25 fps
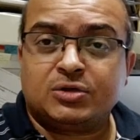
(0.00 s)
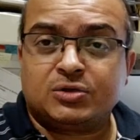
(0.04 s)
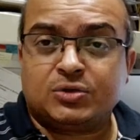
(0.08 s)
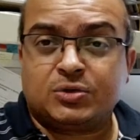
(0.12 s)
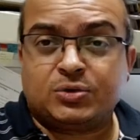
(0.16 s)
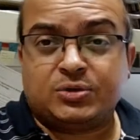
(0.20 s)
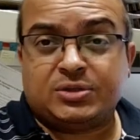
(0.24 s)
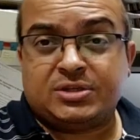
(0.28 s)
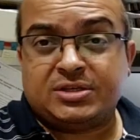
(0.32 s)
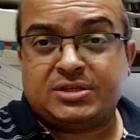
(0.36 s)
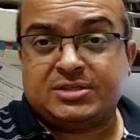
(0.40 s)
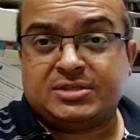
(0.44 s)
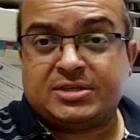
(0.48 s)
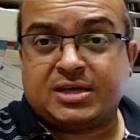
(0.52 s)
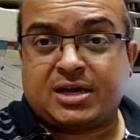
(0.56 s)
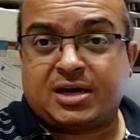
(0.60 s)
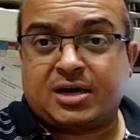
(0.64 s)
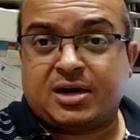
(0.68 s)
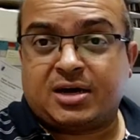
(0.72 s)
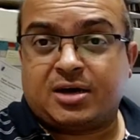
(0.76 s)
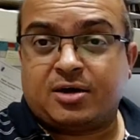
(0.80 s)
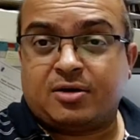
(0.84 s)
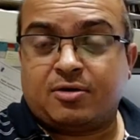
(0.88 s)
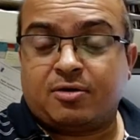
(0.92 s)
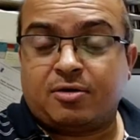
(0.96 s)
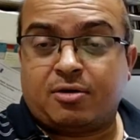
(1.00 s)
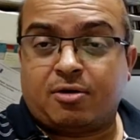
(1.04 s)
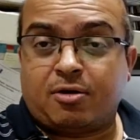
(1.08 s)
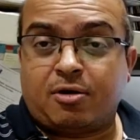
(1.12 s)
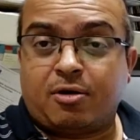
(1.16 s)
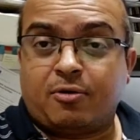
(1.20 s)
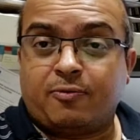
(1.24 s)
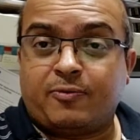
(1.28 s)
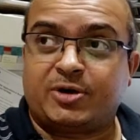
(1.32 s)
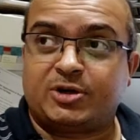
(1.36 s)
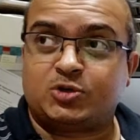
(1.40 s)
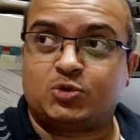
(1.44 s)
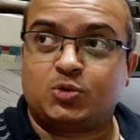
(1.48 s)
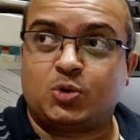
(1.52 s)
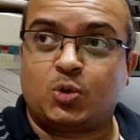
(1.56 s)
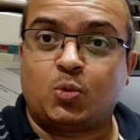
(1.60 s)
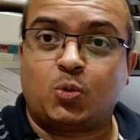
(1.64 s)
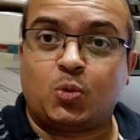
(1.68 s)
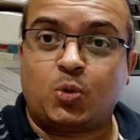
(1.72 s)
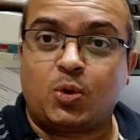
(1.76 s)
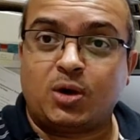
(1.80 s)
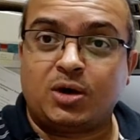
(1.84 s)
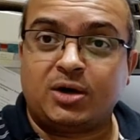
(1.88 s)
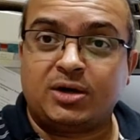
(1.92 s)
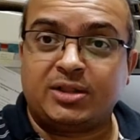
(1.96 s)
So these are all virtual
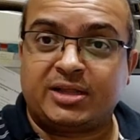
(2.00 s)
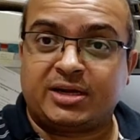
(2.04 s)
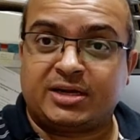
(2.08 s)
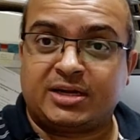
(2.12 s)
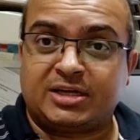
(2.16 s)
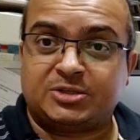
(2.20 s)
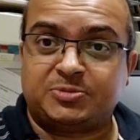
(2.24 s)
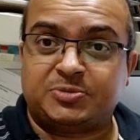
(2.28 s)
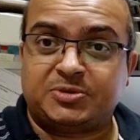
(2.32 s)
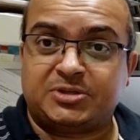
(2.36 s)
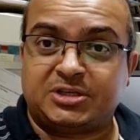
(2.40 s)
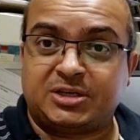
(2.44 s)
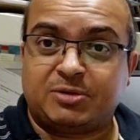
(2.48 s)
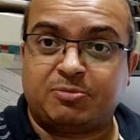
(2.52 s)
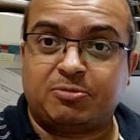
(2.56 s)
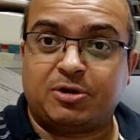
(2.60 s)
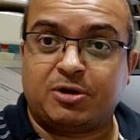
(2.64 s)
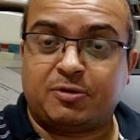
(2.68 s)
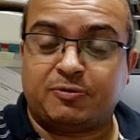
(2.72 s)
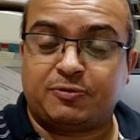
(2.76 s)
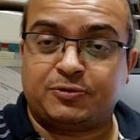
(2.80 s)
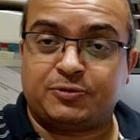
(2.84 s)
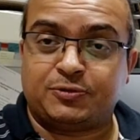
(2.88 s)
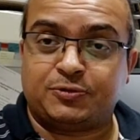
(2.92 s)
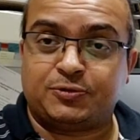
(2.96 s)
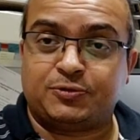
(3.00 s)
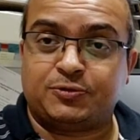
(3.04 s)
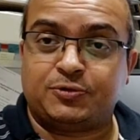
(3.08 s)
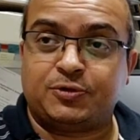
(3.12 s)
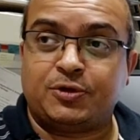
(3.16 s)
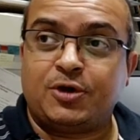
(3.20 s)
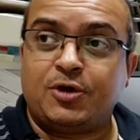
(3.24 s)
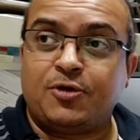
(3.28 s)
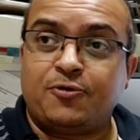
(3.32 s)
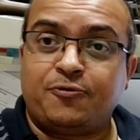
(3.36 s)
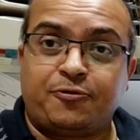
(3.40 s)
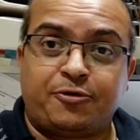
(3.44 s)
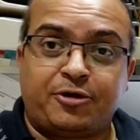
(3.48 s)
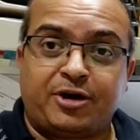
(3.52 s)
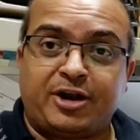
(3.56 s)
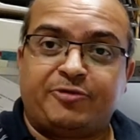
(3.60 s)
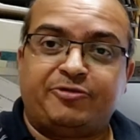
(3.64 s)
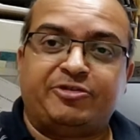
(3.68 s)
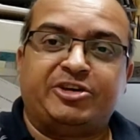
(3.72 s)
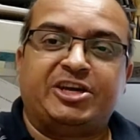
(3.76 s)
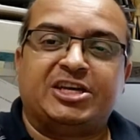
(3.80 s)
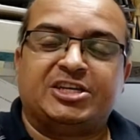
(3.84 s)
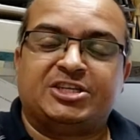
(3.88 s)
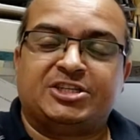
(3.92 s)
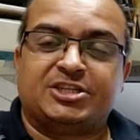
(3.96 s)
world that has been developed for
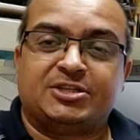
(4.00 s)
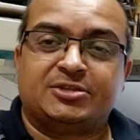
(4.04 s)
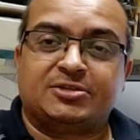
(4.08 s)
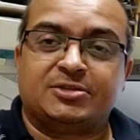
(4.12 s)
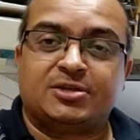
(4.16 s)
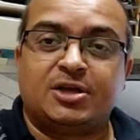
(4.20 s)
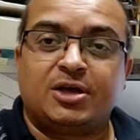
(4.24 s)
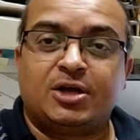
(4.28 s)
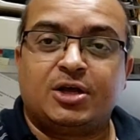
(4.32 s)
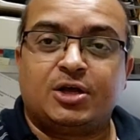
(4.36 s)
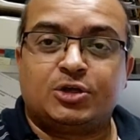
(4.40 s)
navigation.